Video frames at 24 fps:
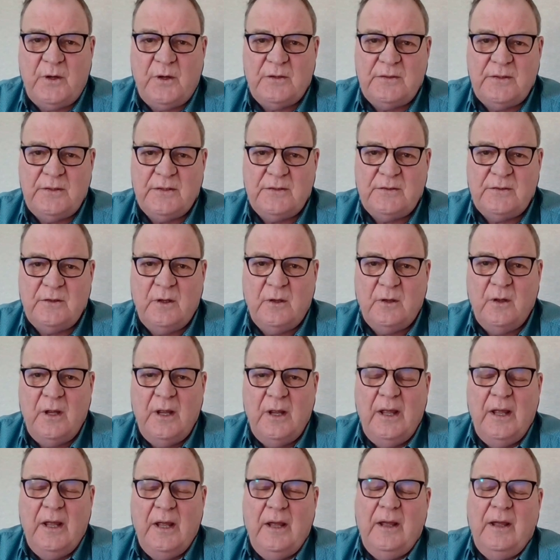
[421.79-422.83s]
process. So
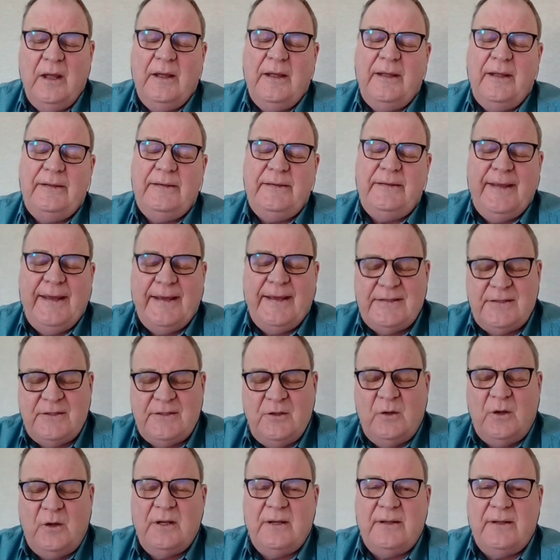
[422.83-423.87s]
yes,
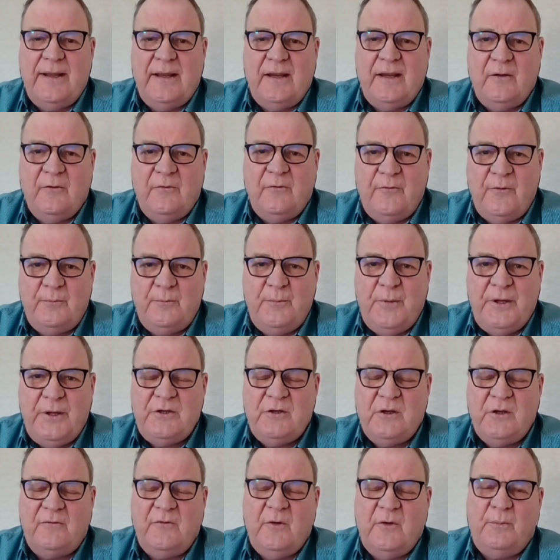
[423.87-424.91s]
you can take a
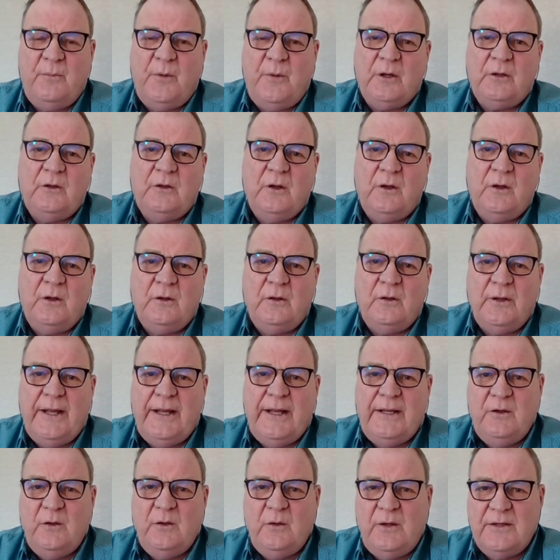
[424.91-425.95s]
picture of a pothole
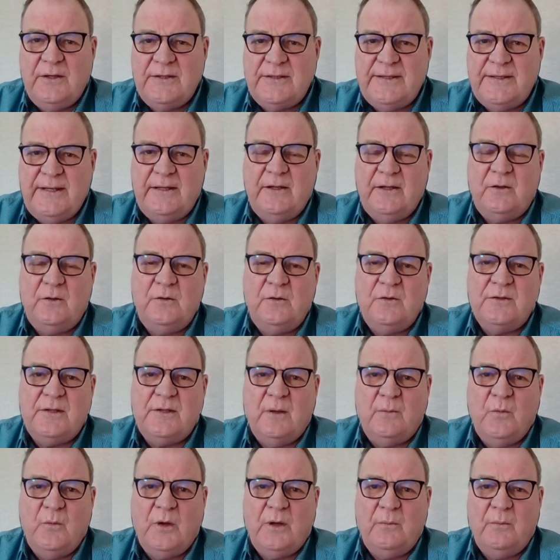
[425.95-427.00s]
and you can send it to
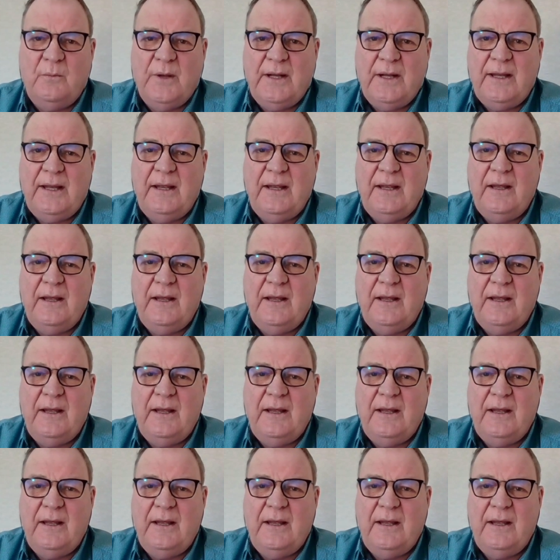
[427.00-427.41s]
someone, but